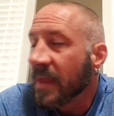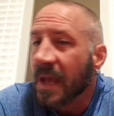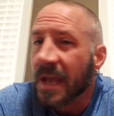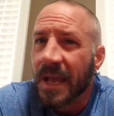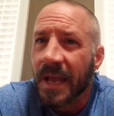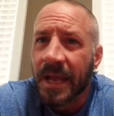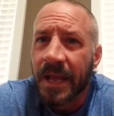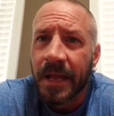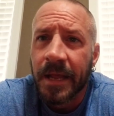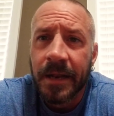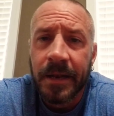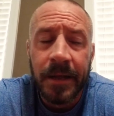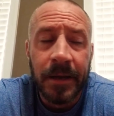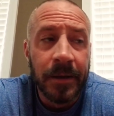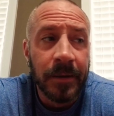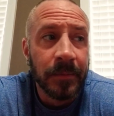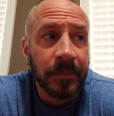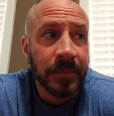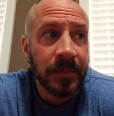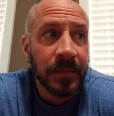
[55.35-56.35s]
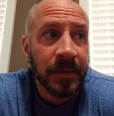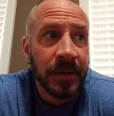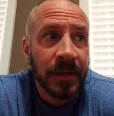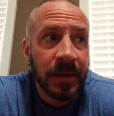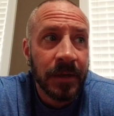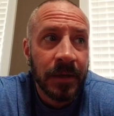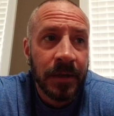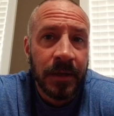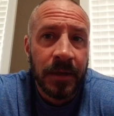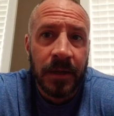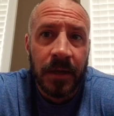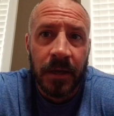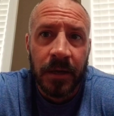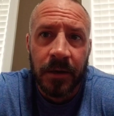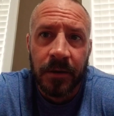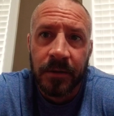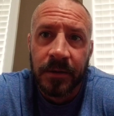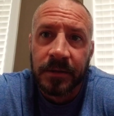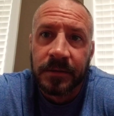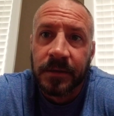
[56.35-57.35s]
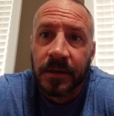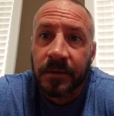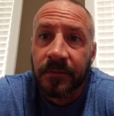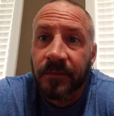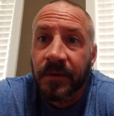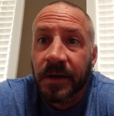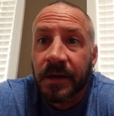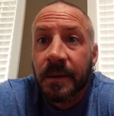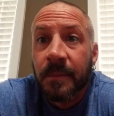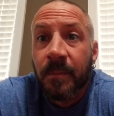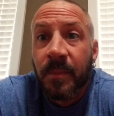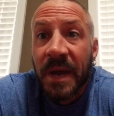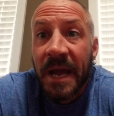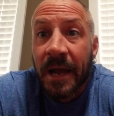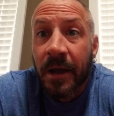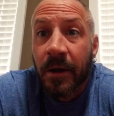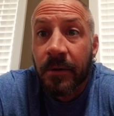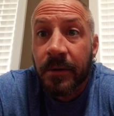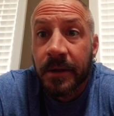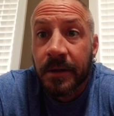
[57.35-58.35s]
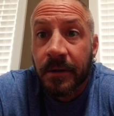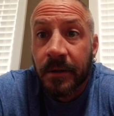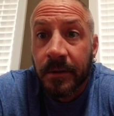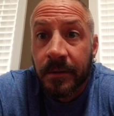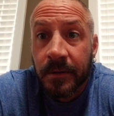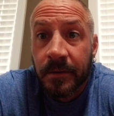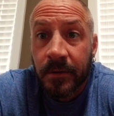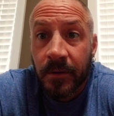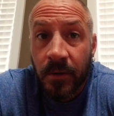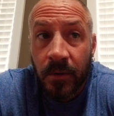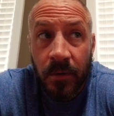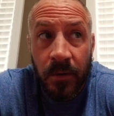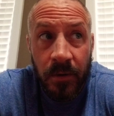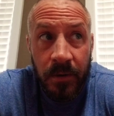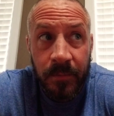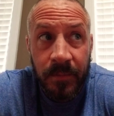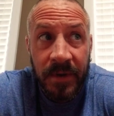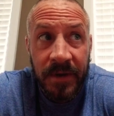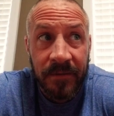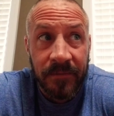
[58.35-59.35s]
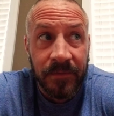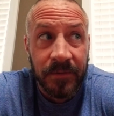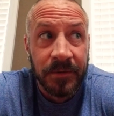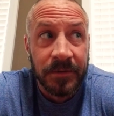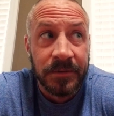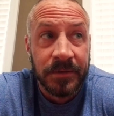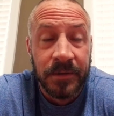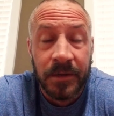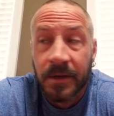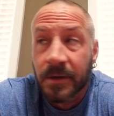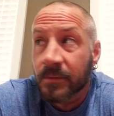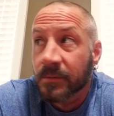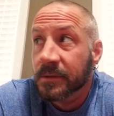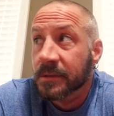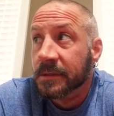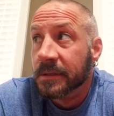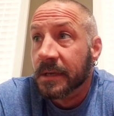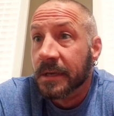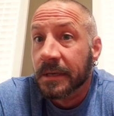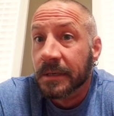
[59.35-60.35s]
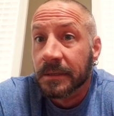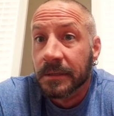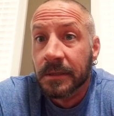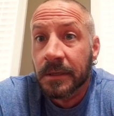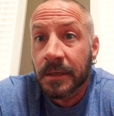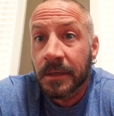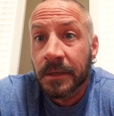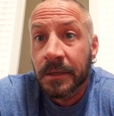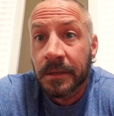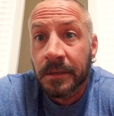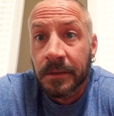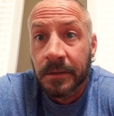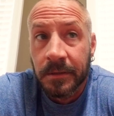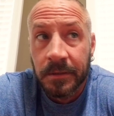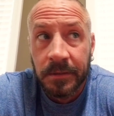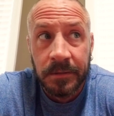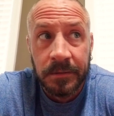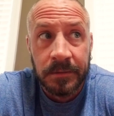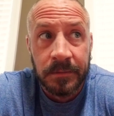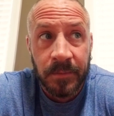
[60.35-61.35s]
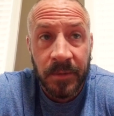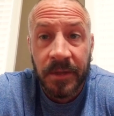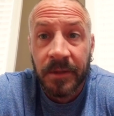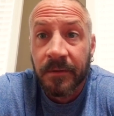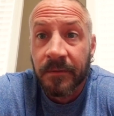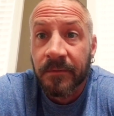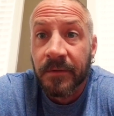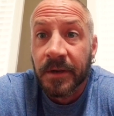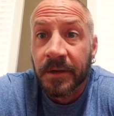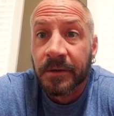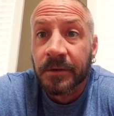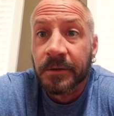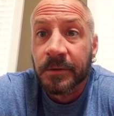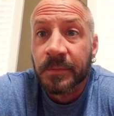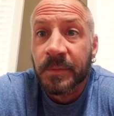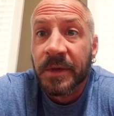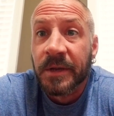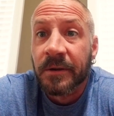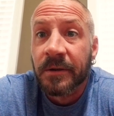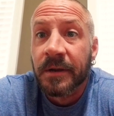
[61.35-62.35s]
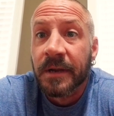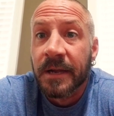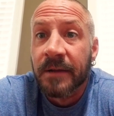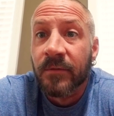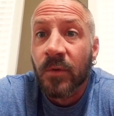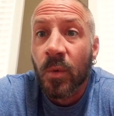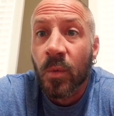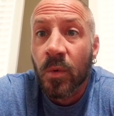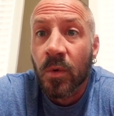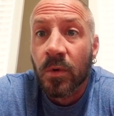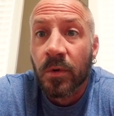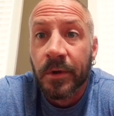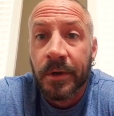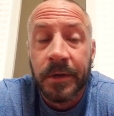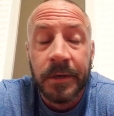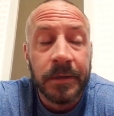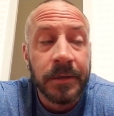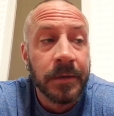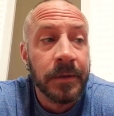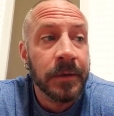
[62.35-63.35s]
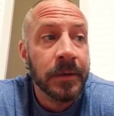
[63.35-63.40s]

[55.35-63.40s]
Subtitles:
And I hear this like fucking pounding on the door. And my first thought was like, these motherfuckers better have a warrant.